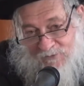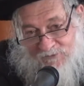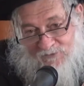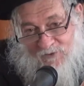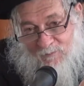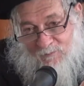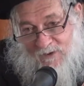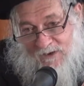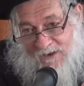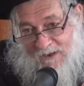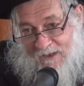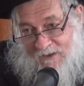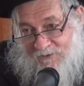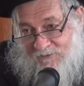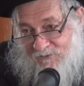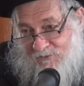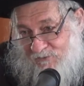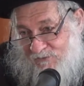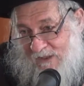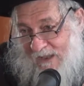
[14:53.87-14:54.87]
with somebody
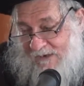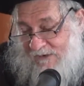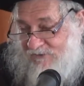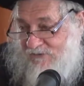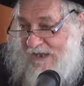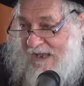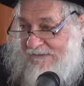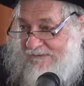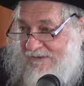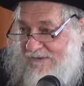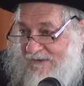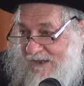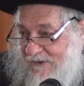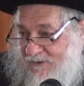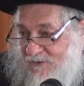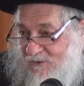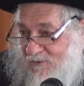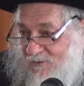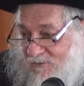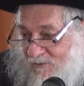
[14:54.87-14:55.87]
else who's not exactly
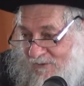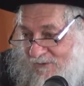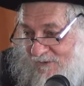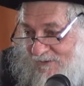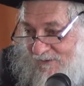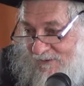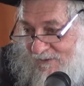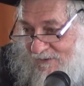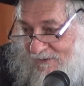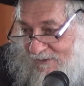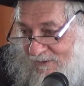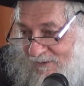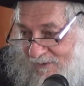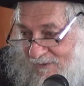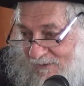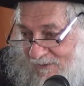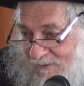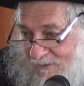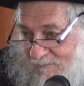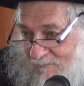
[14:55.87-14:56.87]
like you?
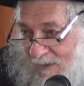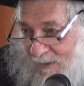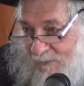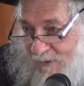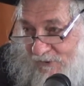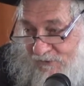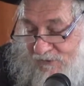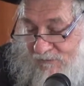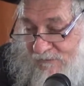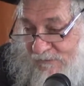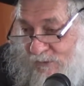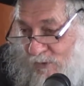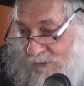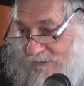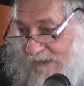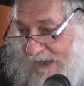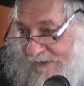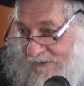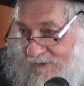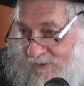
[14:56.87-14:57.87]
Maybe doesn't even
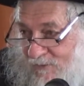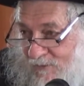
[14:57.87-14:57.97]
look like